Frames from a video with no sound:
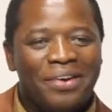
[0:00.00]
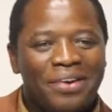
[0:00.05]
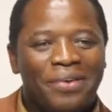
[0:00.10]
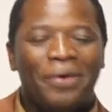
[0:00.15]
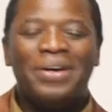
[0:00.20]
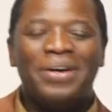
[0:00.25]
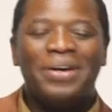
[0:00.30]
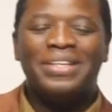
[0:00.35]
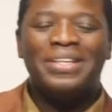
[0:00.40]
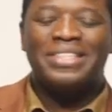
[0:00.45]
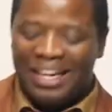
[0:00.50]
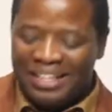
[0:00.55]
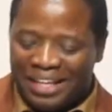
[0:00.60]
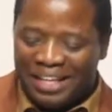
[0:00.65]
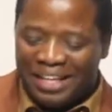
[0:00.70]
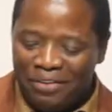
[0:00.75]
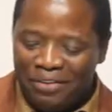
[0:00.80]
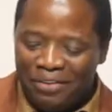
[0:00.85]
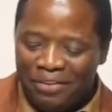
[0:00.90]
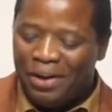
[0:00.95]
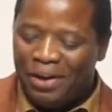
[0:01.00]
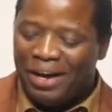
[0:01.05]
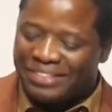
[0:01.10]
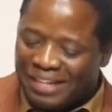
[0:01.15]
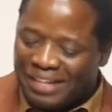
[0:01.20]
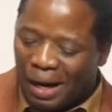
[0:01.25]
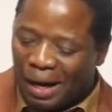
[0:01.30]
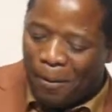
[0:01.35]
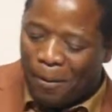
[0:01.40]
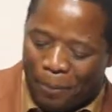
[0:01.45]
God can give you a
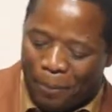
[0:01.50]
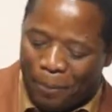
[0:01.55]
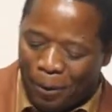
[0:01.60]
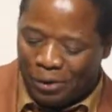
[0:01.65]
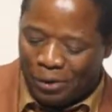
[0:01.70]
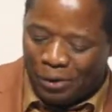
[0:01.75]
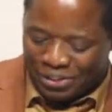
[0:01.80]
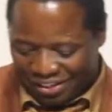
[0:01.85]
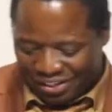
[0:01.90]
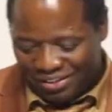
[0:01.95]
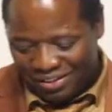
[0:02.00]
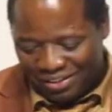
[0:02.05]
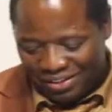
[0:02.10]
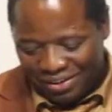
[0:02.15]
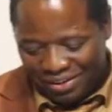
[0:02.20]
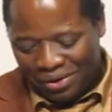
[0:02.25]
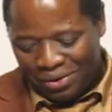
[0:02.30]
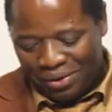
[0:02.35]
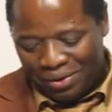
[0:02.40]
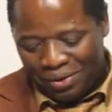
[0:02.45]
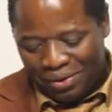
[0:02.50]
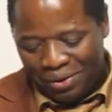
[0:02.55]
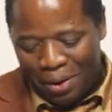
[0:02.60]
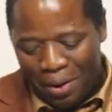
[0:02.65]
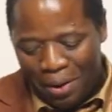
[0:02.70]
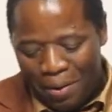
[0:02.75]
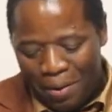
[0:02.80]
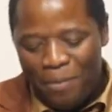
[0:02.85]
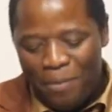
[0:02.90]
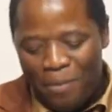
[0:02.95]
double portion,
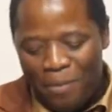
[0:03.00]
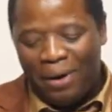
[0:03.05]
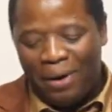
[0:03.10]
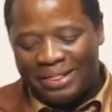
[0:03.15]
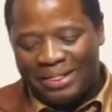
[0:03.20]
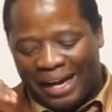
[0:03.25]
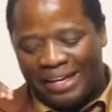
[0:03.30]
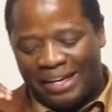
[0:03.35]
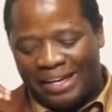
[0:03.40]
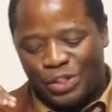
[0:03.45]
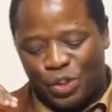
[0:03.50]
more than